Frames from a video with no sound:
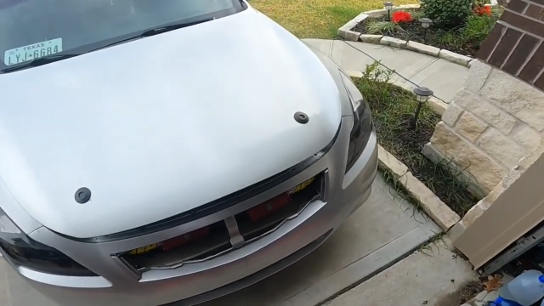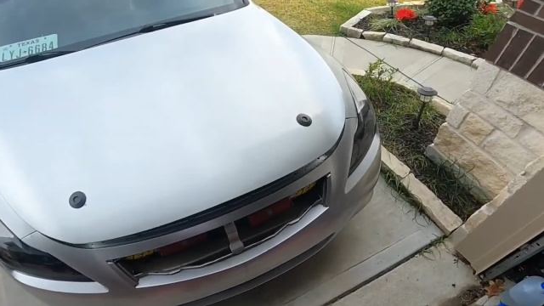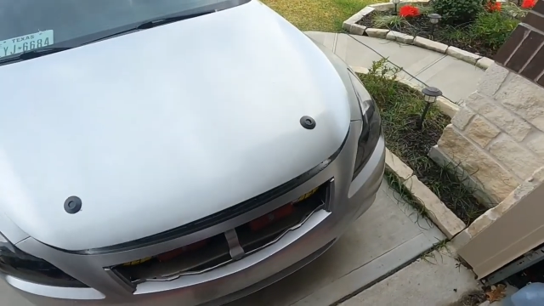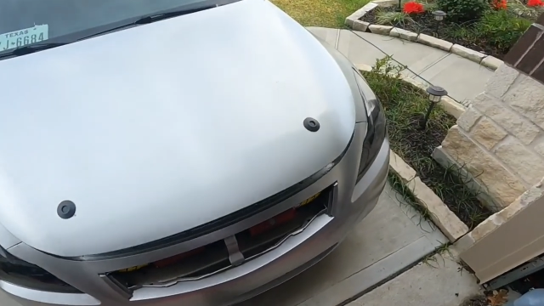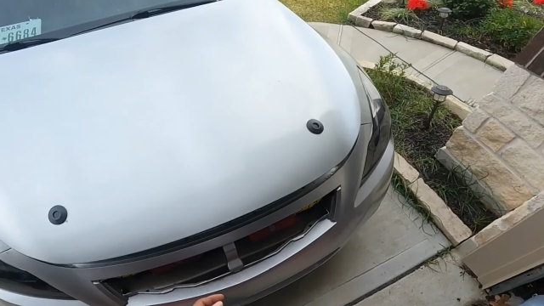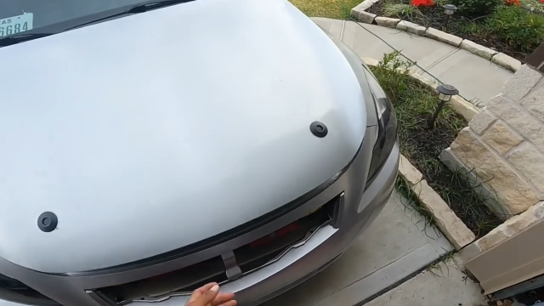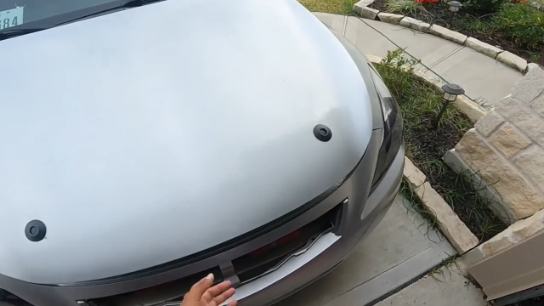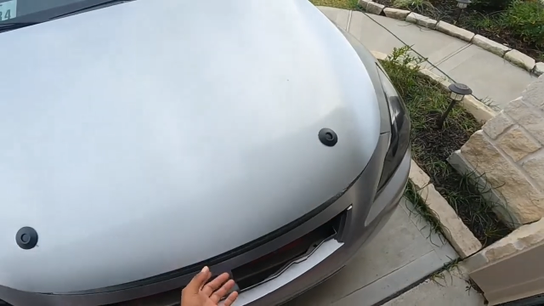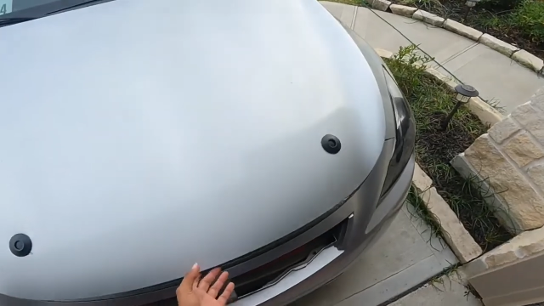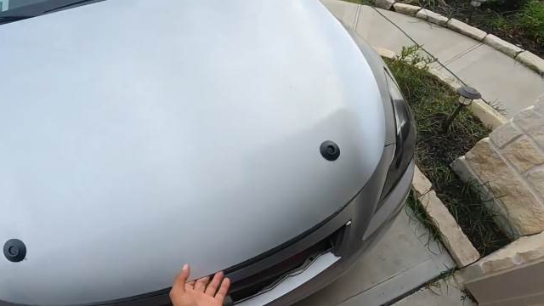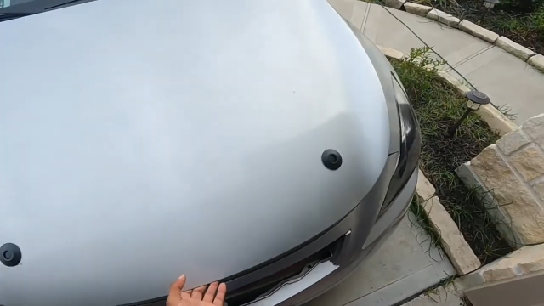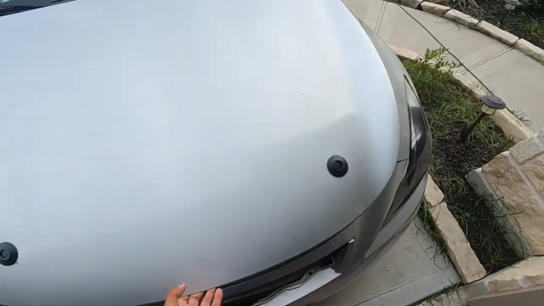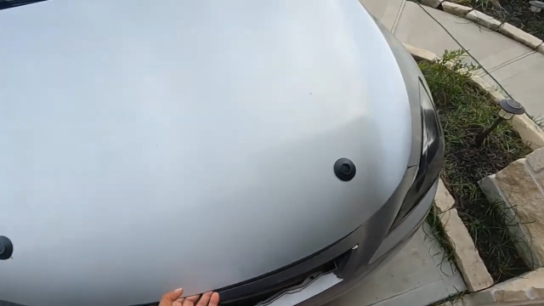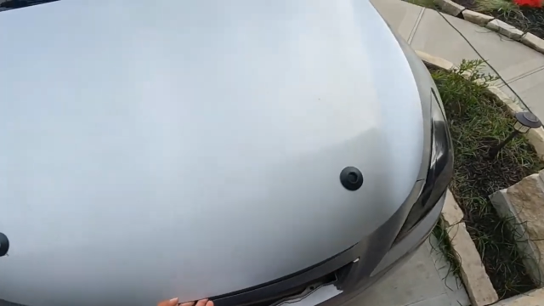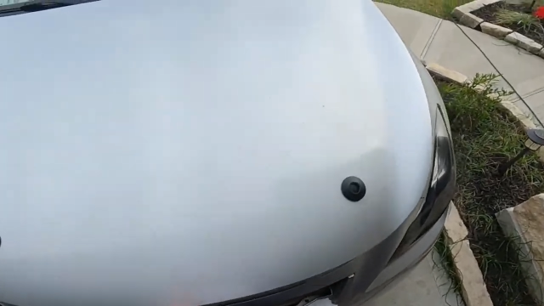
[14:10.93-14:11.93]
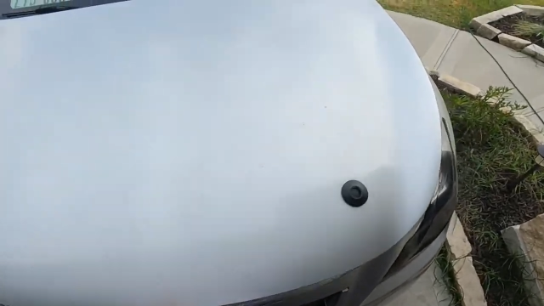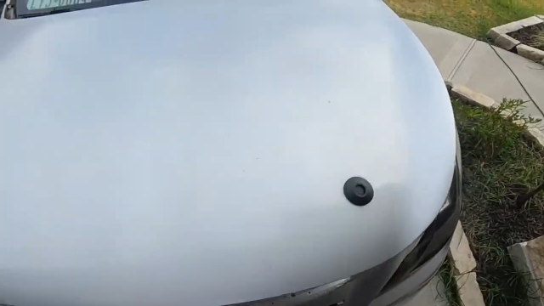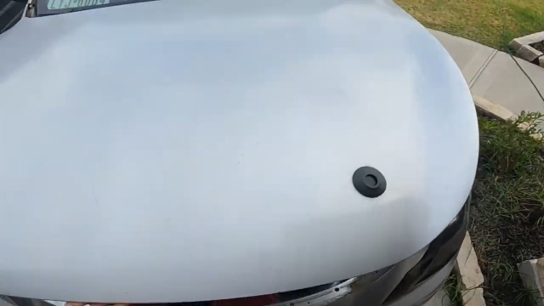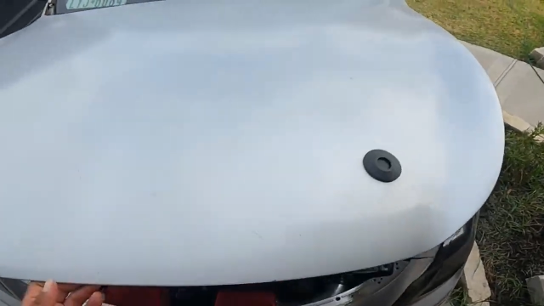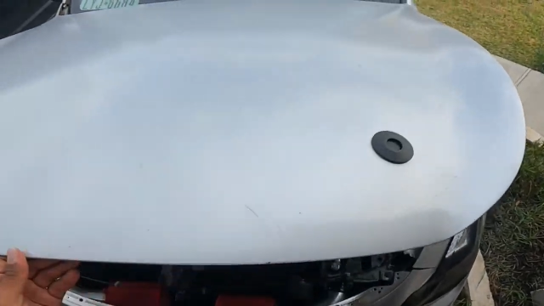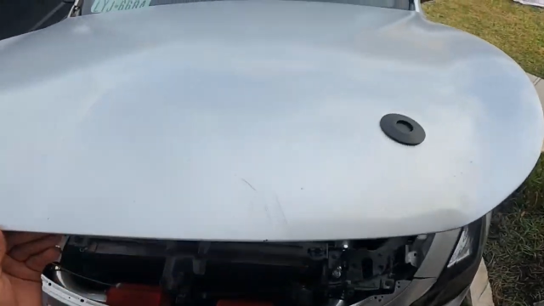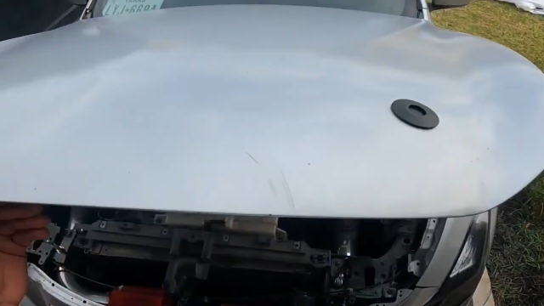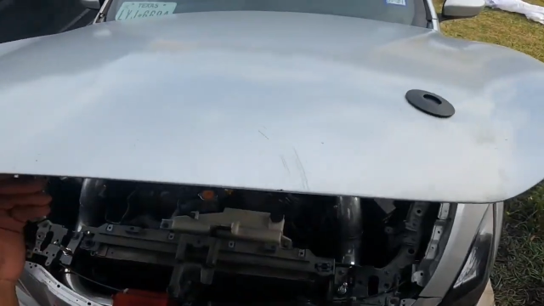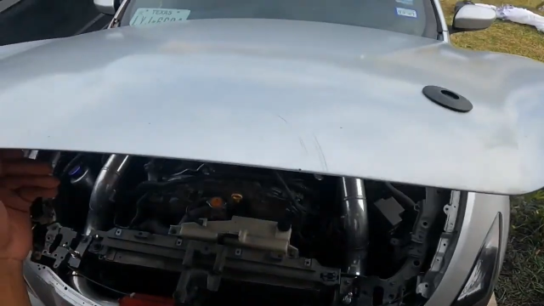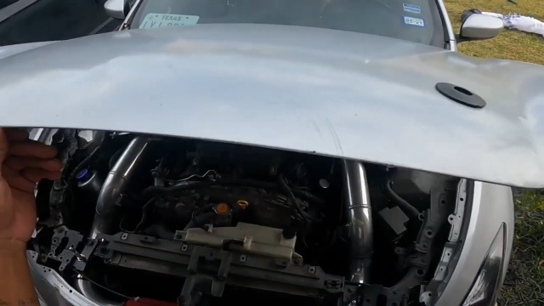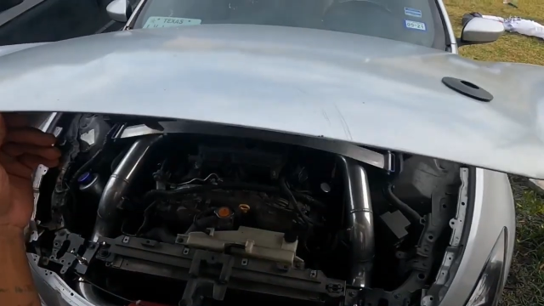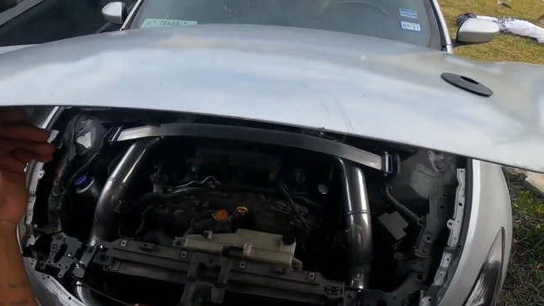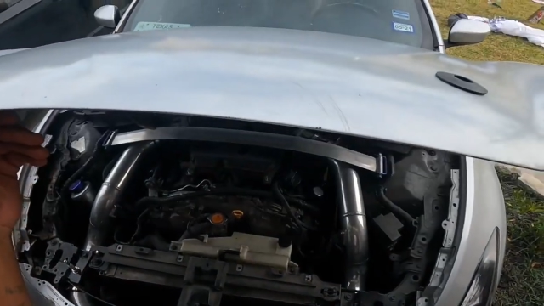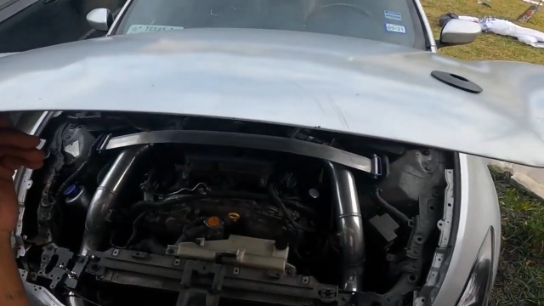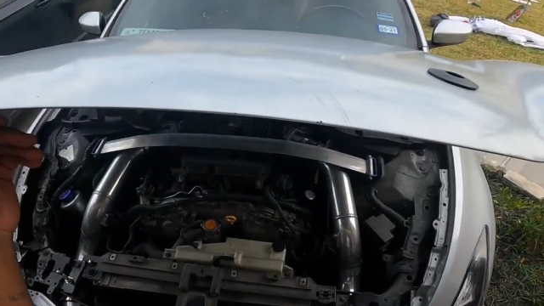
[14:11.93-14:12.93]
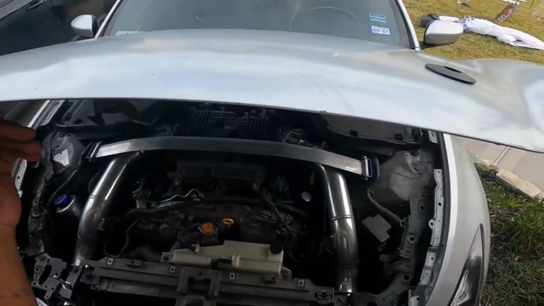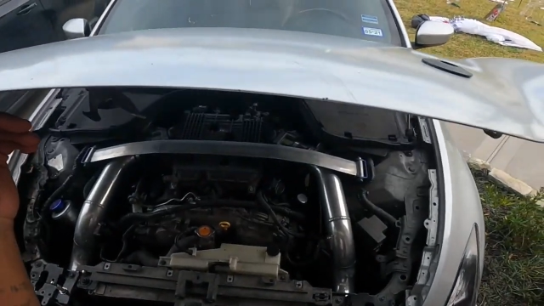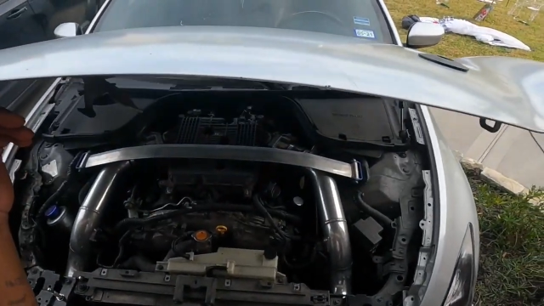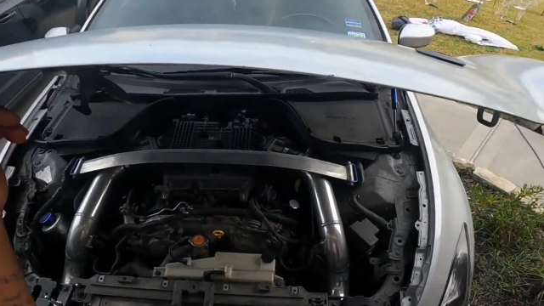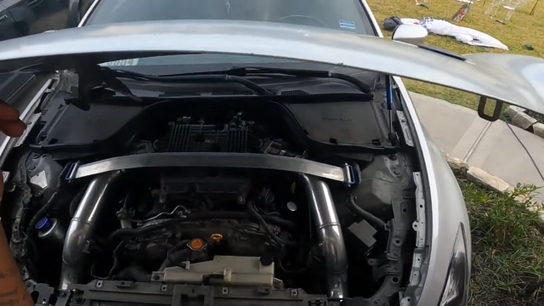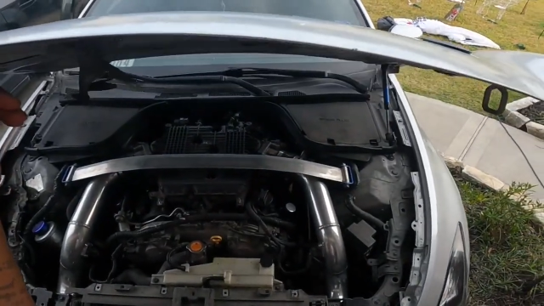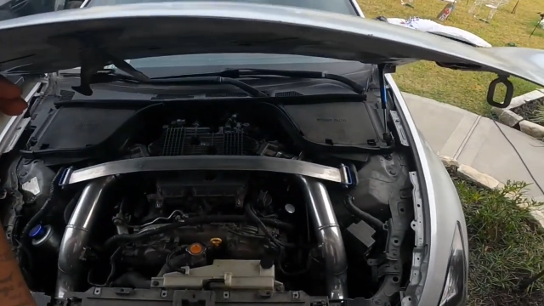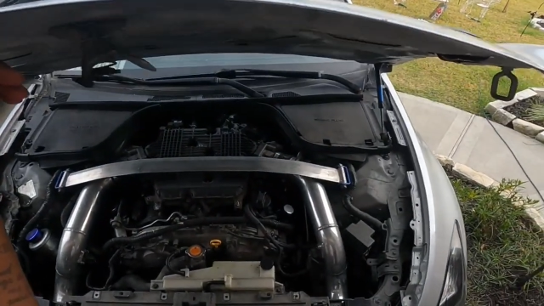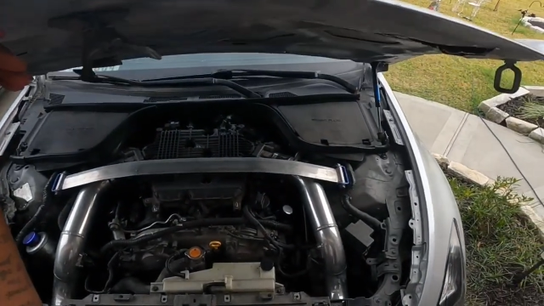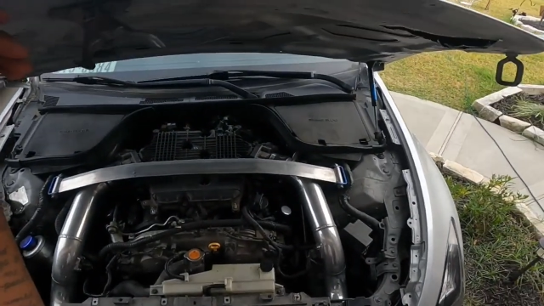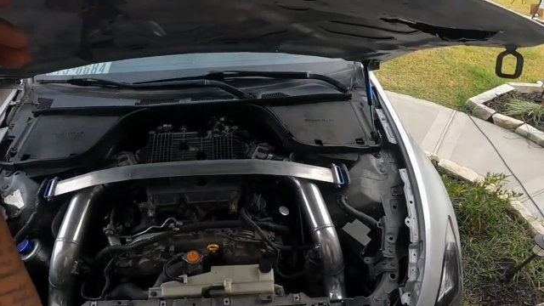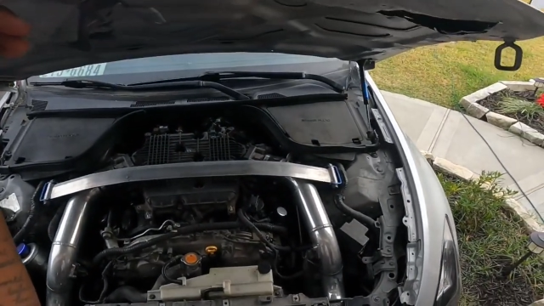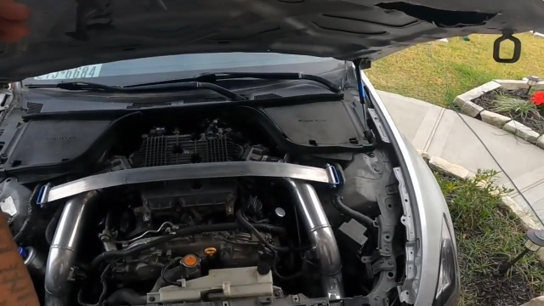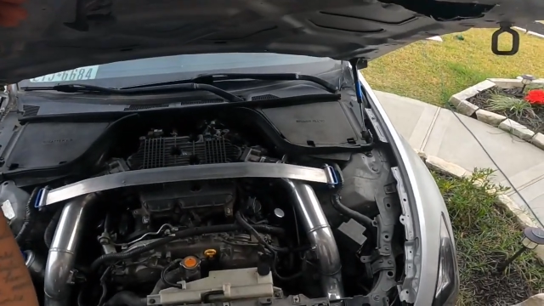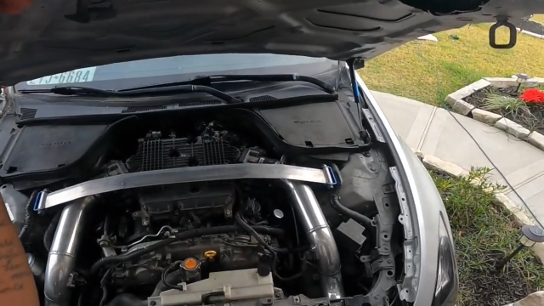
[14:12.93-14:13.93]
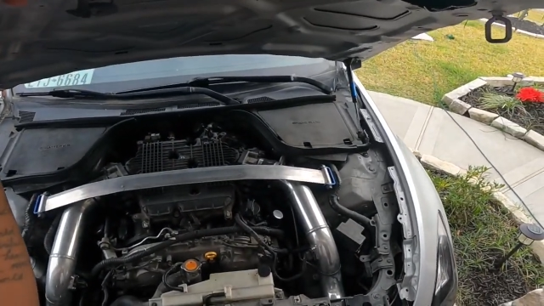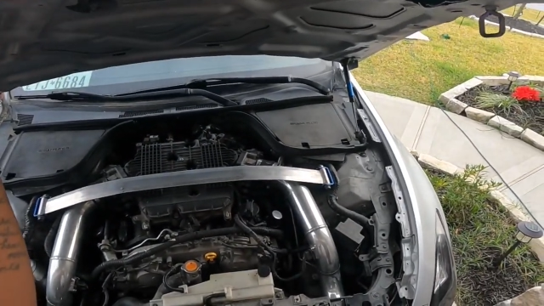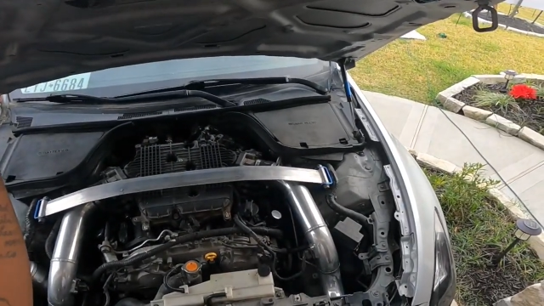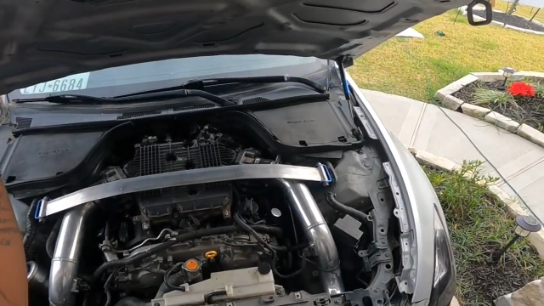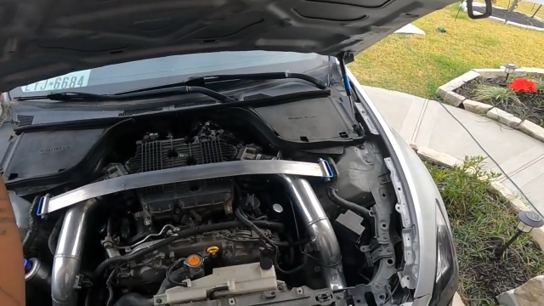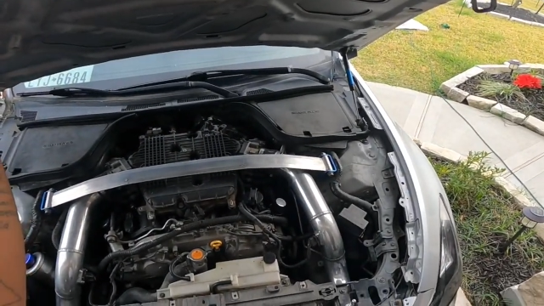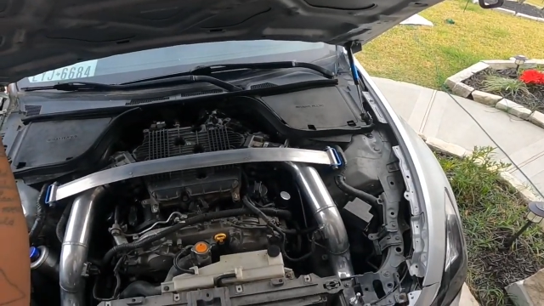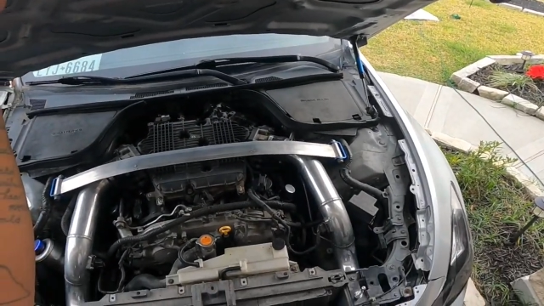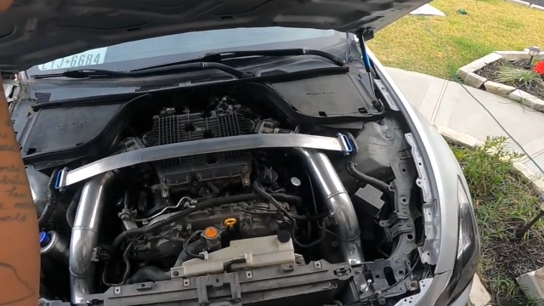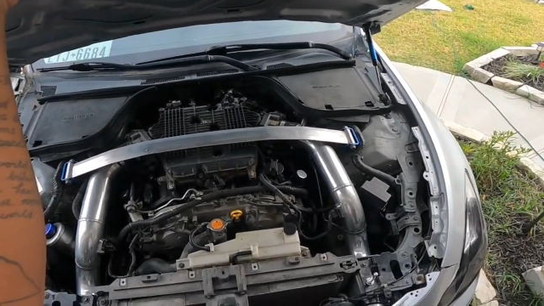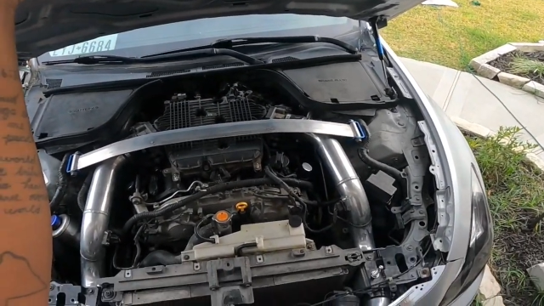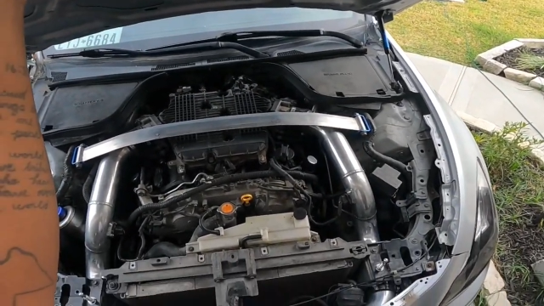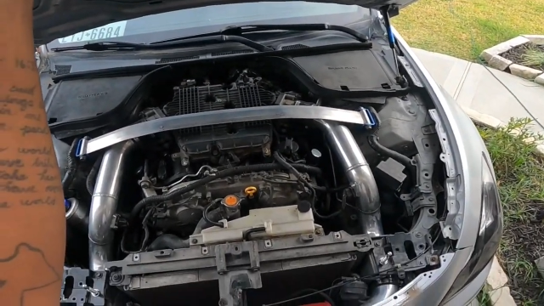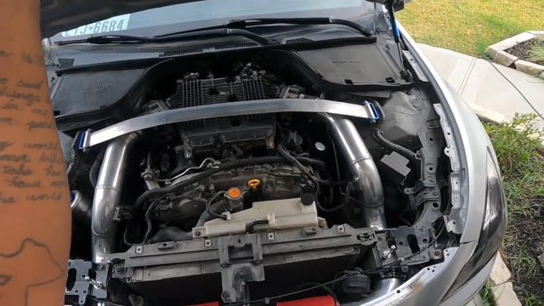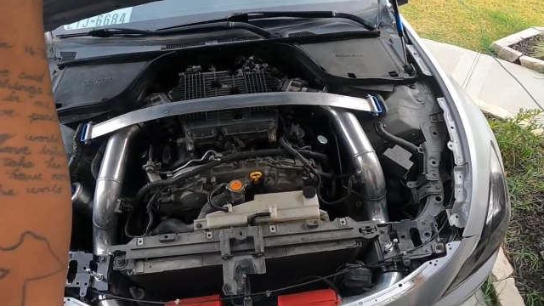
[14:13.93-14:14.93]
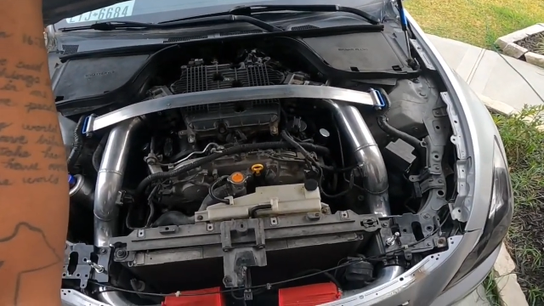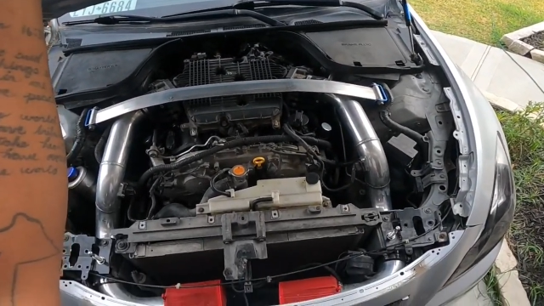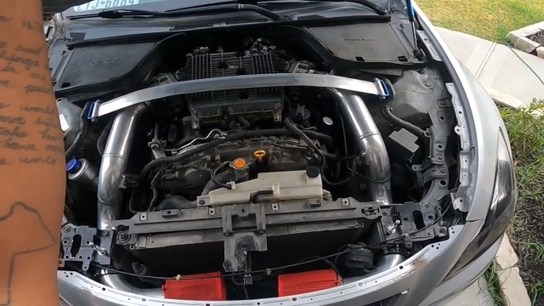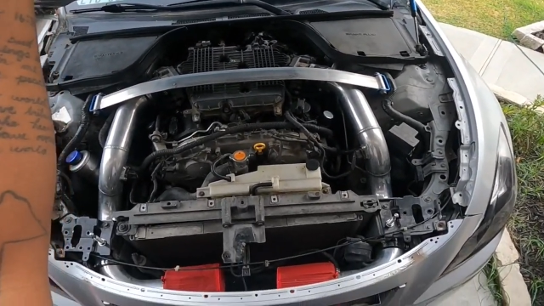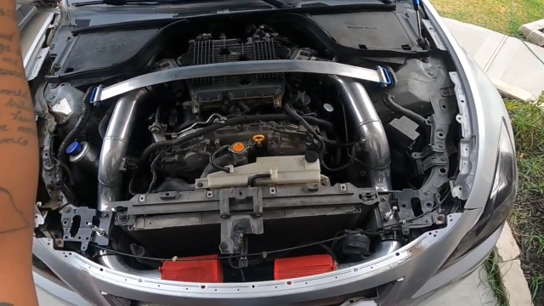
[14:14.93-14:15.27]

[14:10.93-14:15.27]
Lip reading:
No face is visible, so there are no lips to read.